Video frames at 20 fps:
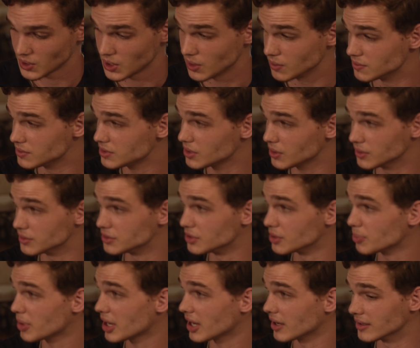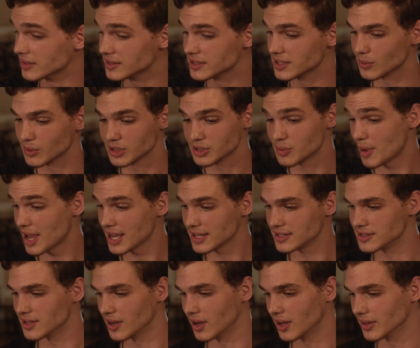You told your parents it was
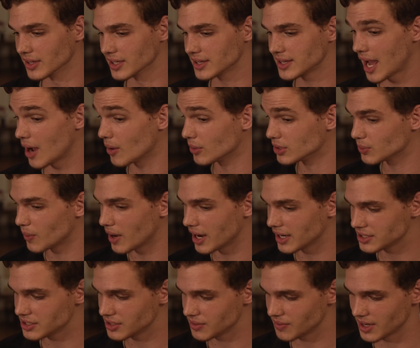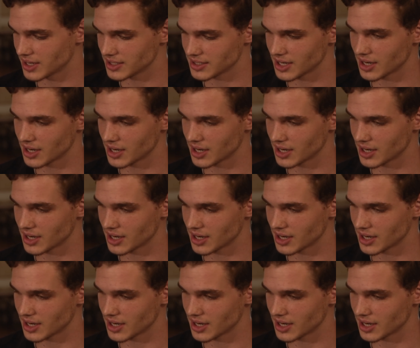Meg's doll, that was why she ran